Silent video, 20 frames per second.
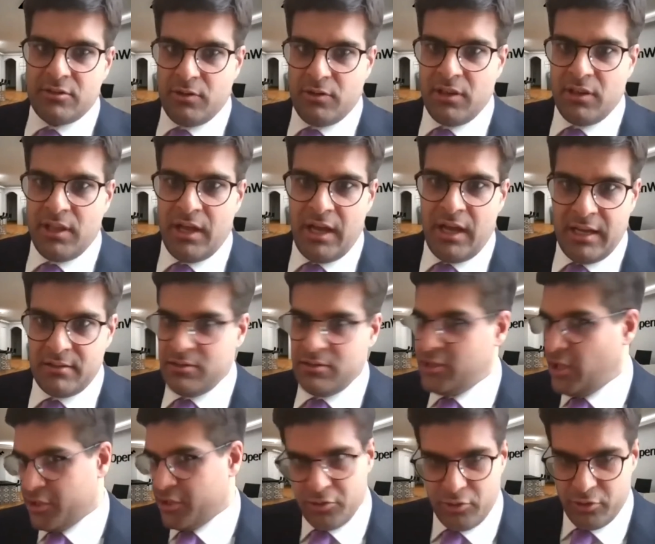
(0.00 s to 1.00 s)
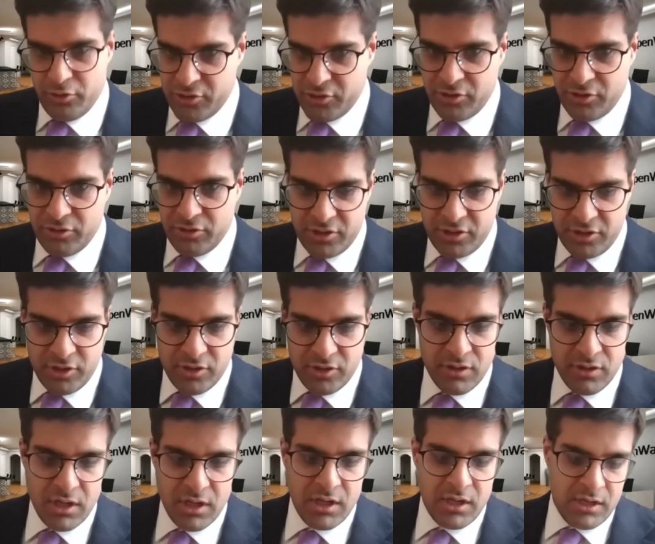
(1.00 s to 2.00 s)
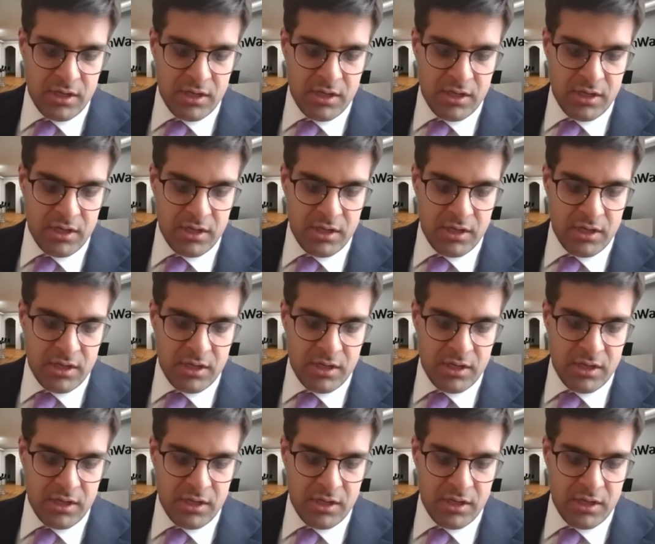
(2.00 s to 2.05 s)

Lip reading: do a lot. The other tools do too.